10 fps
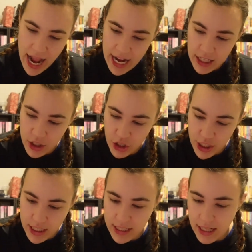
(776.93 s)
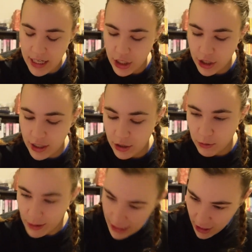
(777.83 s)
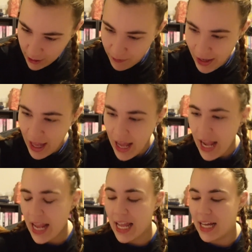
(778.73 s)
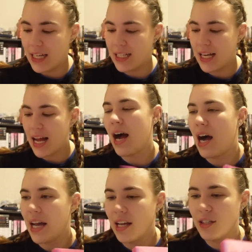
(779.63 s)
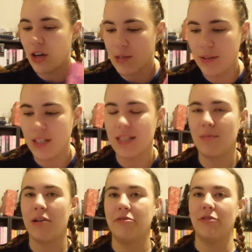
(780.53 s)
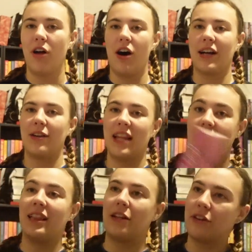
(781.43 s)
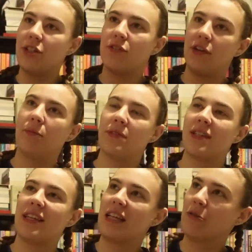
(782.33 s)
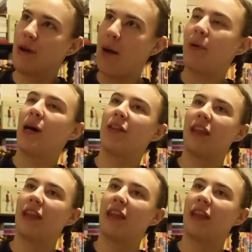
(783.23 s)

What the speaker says: and she is like a nerdy little reader. And I talked about this in my vlog that I literally just filmed the wrap up,